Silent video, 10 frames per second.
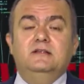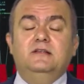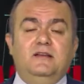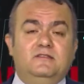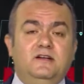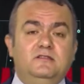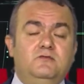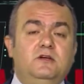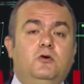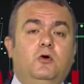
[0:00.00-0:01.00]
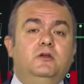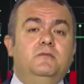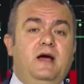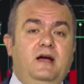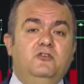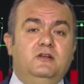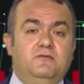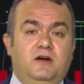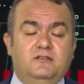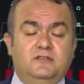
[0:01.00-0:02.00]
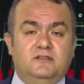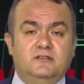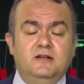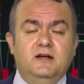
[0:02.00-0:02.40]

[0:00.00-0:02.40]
That's the reason we call them angel investors.